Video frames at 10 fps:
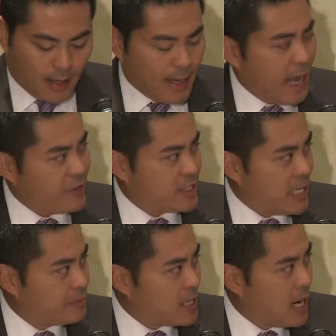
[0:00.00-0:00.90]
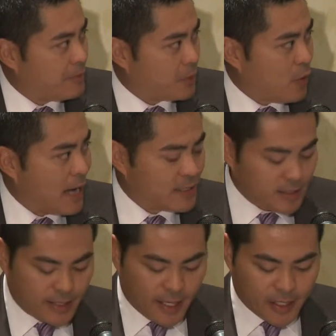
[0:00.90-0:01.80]
At the same time, the
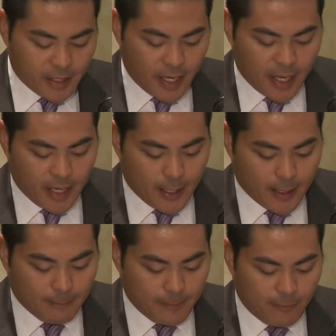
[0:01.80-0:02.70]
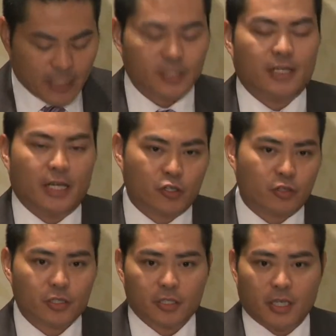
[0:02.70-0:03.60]
practice takes a vested
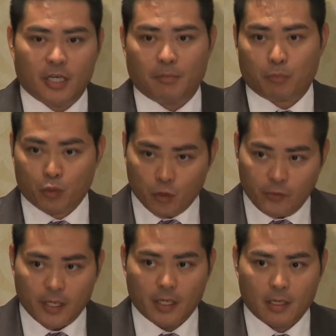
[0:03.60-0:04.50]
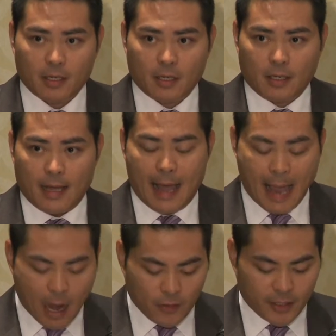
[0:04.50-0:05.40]
interest in improving
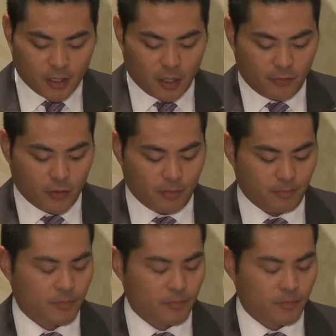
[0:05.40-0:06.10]
how they deliver